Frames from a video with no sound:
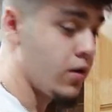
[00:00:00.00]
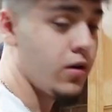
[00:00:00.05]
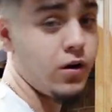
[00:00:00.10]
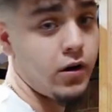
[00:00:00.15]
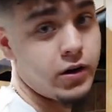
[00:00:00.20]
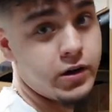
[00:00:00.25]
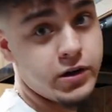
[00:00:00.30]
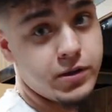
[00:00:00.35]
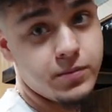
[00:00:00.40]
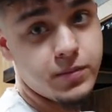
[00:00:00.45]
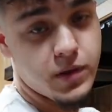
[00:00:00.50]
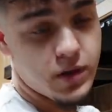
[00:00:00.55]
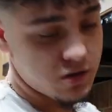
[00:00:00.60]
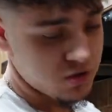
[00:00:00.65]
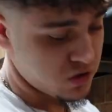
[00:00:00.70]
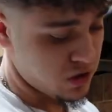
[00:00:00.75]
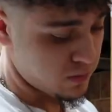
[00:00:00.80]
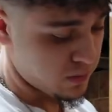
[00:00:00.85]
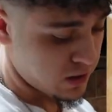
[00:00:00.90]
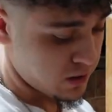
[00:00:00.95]
Alrighty,
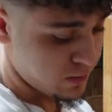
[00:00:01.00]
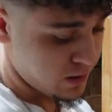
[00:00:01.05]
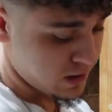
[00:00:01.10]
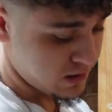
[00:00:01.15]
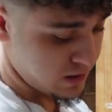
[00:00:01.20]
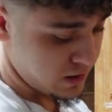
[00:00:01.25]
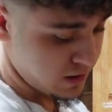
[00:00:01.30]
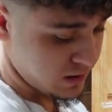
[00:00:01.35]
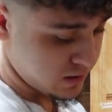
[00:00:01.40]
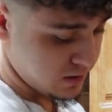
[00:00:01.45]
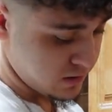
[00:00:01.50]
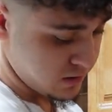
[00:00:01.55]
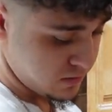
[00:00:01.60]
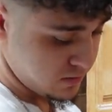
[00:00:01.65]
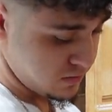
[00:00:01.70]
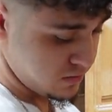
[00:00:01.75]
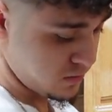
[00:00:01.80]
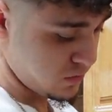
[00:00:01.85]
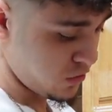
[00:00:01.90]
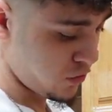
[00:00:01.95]
so I'm gonna make like
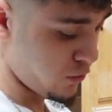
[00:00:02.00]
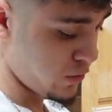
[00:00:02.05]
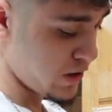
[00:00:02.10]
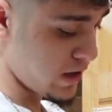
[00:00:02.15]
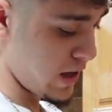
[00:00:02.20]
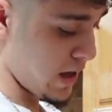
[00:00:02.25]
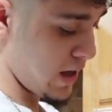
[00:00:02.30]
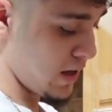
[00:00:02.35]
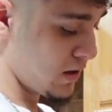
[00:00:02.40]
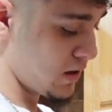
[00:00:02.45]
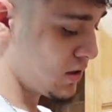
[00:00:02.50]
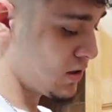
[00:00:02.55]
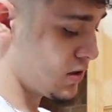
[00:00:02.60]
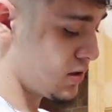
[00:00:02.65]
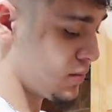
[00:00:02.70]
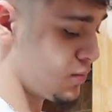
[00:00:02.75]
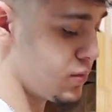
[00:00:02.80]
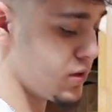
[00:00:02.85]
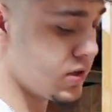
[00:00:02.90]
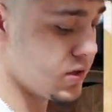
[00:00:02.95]
three
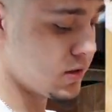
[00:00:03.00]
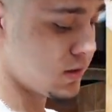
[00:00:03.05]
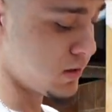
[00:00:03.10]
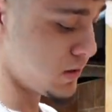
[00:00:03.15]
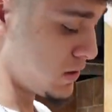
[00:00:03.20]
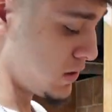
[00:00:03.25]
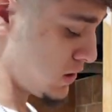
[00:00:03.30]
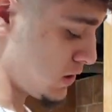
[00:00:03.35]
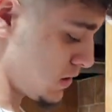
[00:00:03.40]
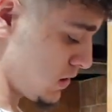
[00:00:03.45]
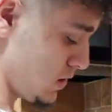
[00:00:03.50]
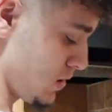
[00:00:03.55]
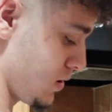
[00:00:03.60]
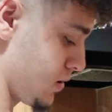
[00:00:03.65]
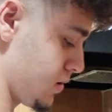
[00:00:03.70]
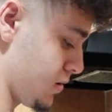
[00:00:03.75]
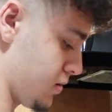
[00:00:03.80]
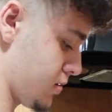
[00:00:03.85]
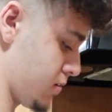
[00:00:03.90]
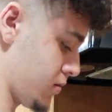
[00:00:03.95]
eggs because
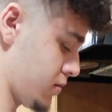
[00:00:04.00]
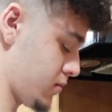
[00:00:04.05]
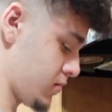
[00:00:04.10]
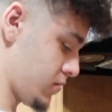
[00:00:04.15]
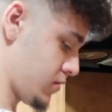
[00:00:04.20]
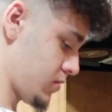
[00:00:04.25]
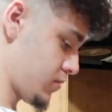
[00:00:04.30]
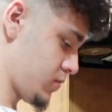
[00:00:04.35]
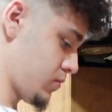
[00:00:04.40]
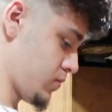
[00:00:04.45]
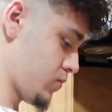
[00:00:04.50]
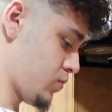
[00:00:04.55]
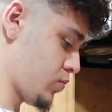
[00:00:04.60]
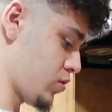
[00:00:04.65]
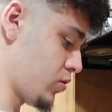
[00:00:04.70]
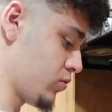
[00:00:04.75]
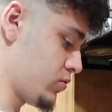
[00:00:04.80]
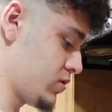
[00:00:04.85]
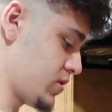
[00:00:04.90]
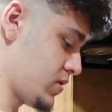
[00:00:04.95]

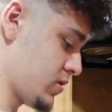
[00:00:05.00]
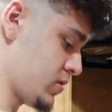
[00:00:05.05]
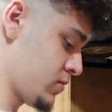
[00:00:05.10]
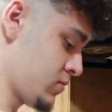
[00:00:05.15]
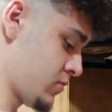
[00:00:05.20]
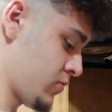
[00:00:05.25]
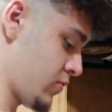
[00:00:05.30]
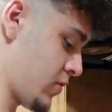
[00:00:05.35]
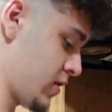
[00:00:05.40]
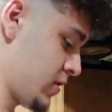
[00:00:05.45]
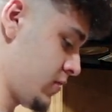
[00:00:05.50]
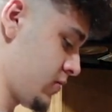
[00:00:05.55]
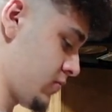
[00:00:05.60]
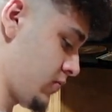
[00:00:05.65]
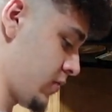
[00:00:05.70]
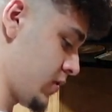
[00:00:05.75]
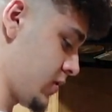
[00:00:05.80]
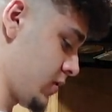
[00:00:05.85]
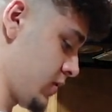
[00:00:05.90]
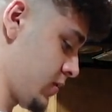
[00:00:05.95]
protein, right?
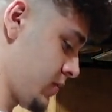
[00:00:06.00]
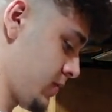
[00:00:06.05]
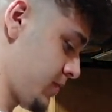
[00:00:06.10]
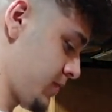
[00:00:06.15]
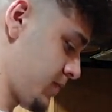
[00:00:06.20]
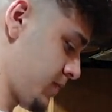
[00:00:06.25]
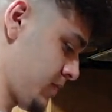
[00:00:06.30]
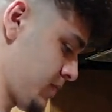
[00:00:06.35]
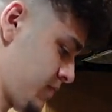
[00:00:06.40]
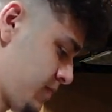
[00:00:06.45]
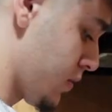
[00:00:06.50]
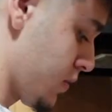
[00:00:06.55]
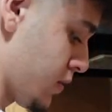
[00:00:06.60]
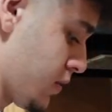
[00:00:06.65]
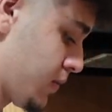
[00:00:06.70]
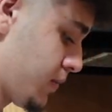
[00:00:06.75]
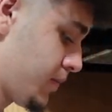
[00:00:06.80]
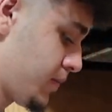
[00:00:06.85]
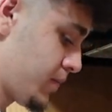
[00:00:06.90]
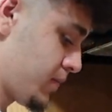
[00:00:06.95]
Why not?
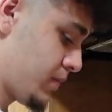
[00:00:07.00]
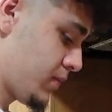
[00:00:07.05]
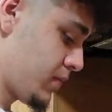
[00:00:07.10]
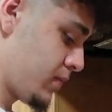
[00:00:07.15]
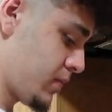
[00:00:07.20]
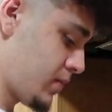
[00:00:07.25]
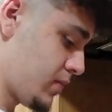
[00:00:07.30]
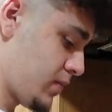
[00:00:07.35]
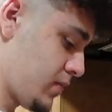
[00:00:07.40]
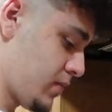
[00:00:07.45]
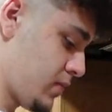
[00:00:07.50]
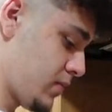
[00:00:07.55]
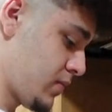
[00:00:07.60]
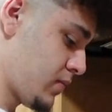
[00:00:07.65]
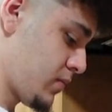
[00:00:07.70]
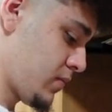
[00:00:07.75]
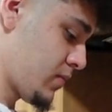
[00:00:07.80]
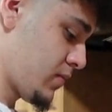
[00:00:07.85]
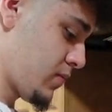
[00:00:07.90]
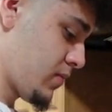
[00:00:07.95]
Okay.